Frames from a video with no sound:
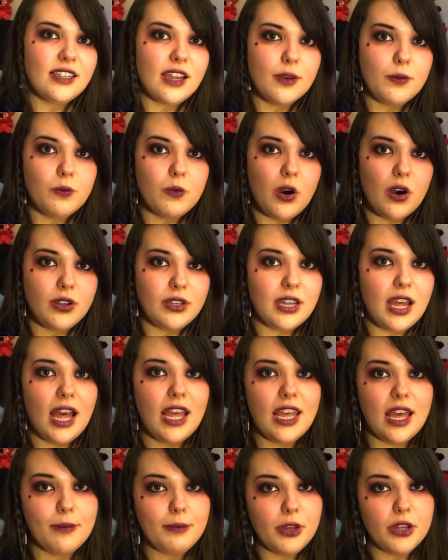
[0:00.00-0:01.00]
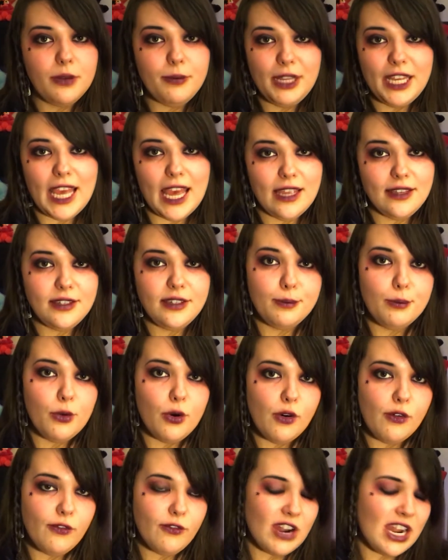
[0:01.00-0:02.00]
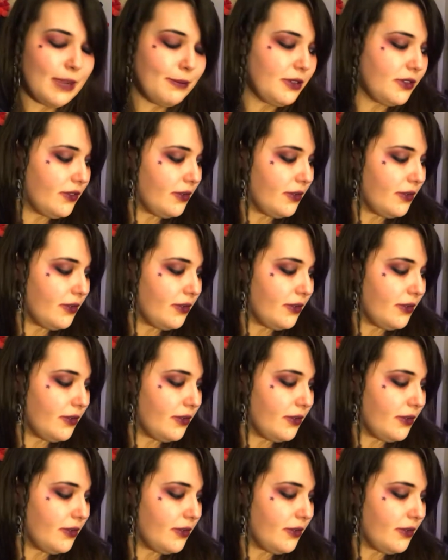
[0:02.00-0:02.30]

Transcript: want. I am going to be getting some more frames